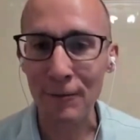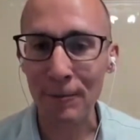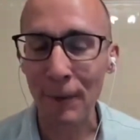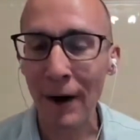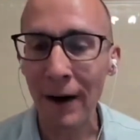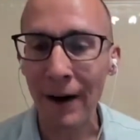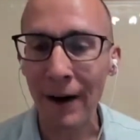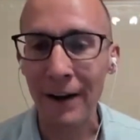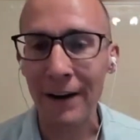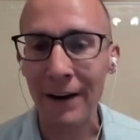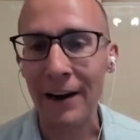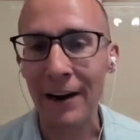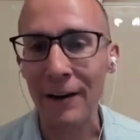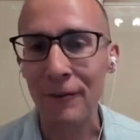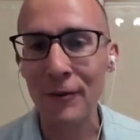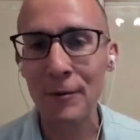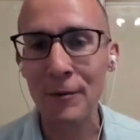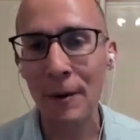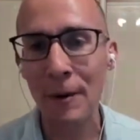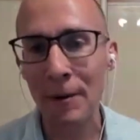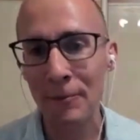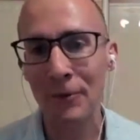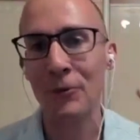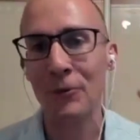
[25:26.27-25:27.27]
But I
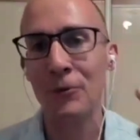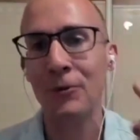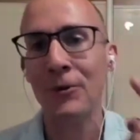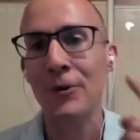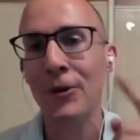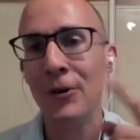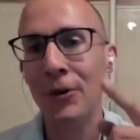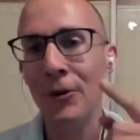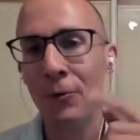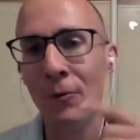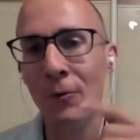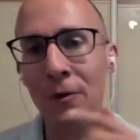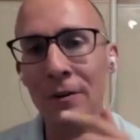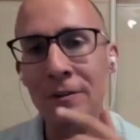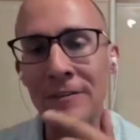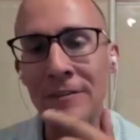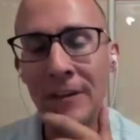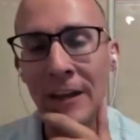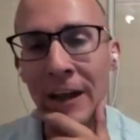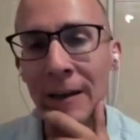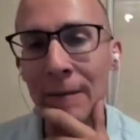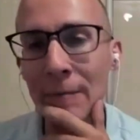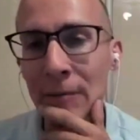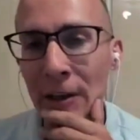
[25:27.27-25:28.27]
remember one
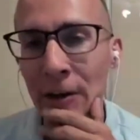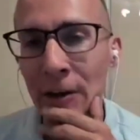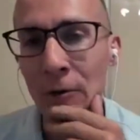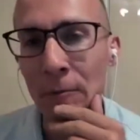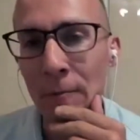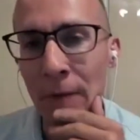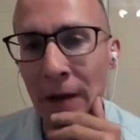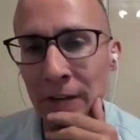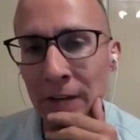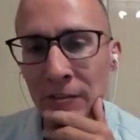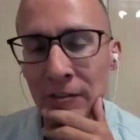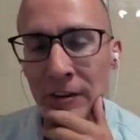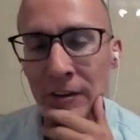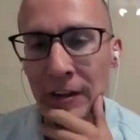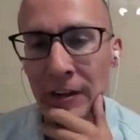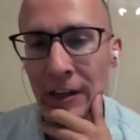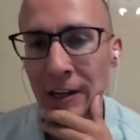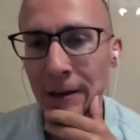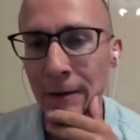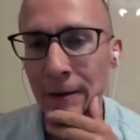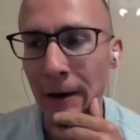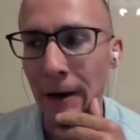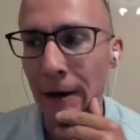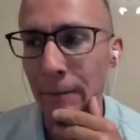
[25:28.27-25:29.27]
time they were
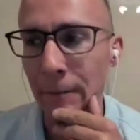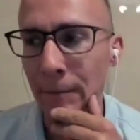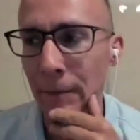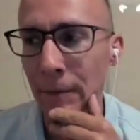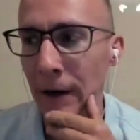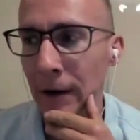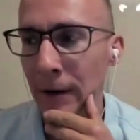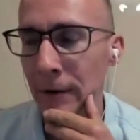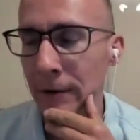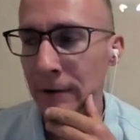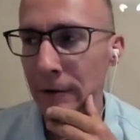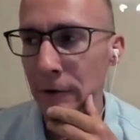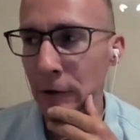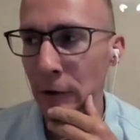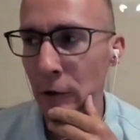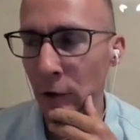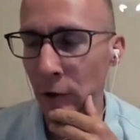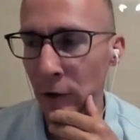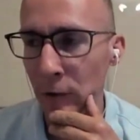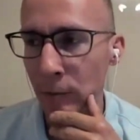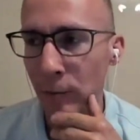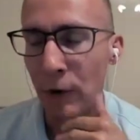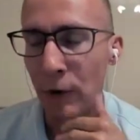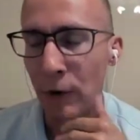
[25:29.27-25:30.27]
mentioning about,
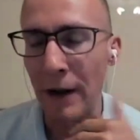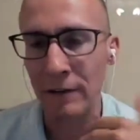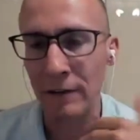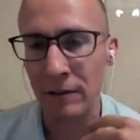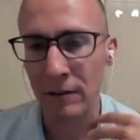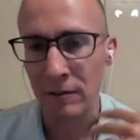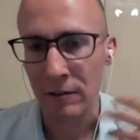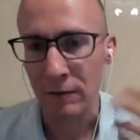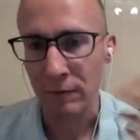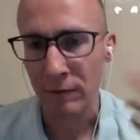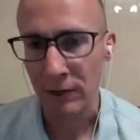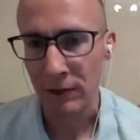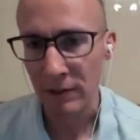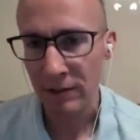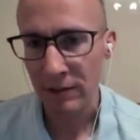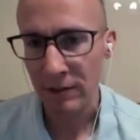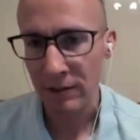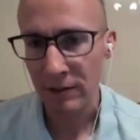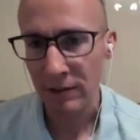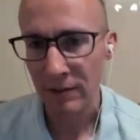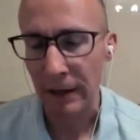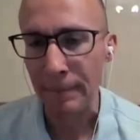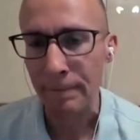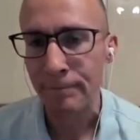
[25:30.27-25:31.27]
their practice of
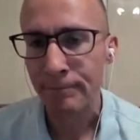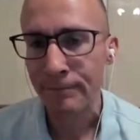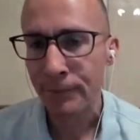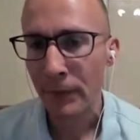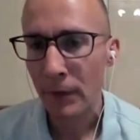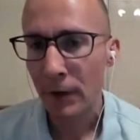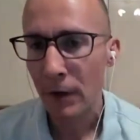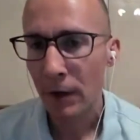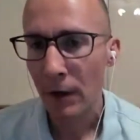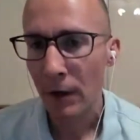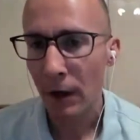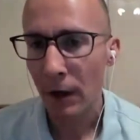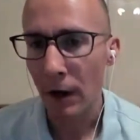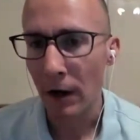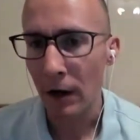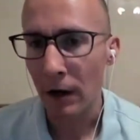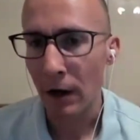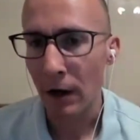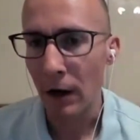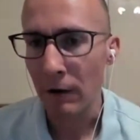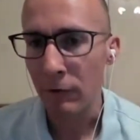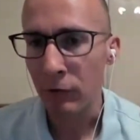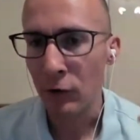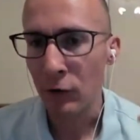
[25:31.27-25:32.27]
Islam,
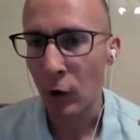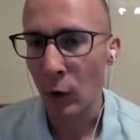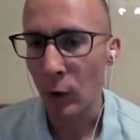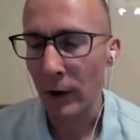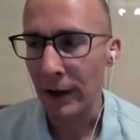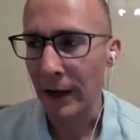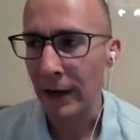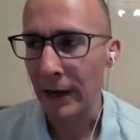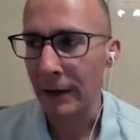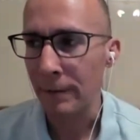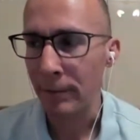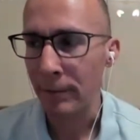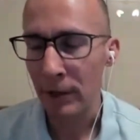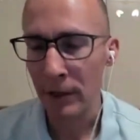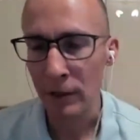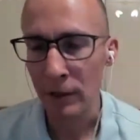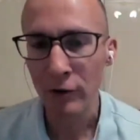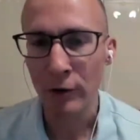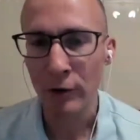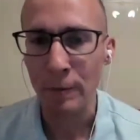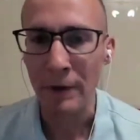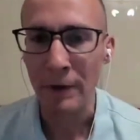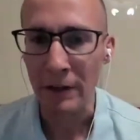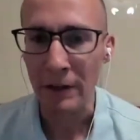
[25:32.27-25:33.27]
of going on
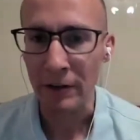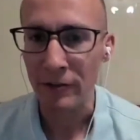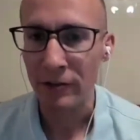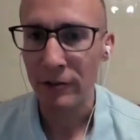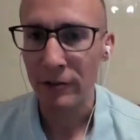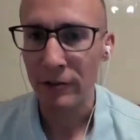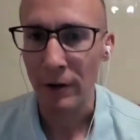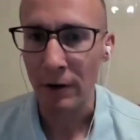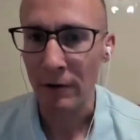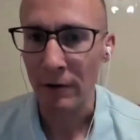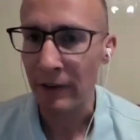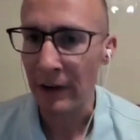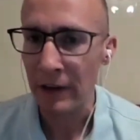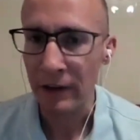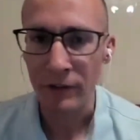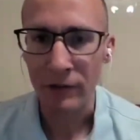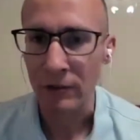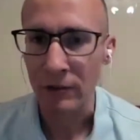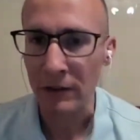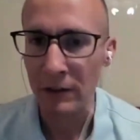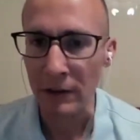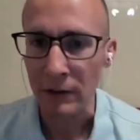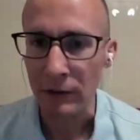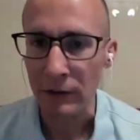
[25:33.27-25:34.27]
pilgrimage
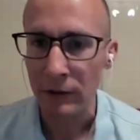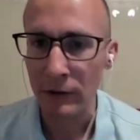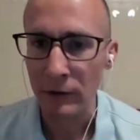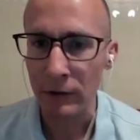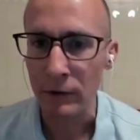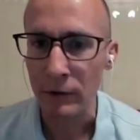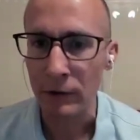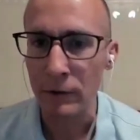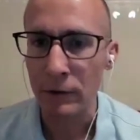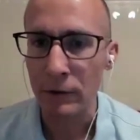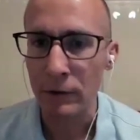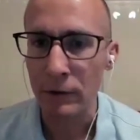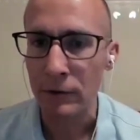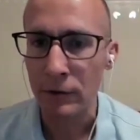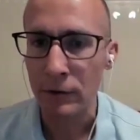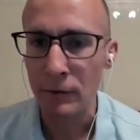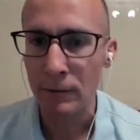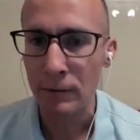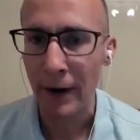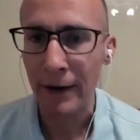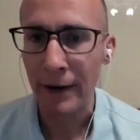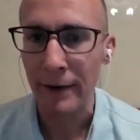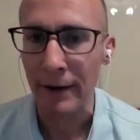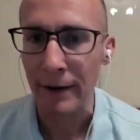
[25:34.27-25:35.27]
eventually to
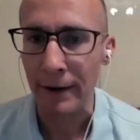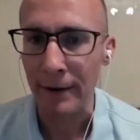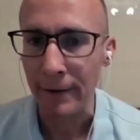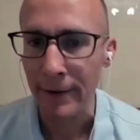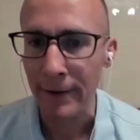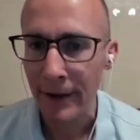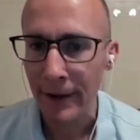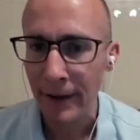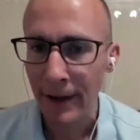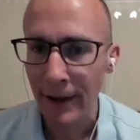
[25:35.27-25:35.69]
Mecca.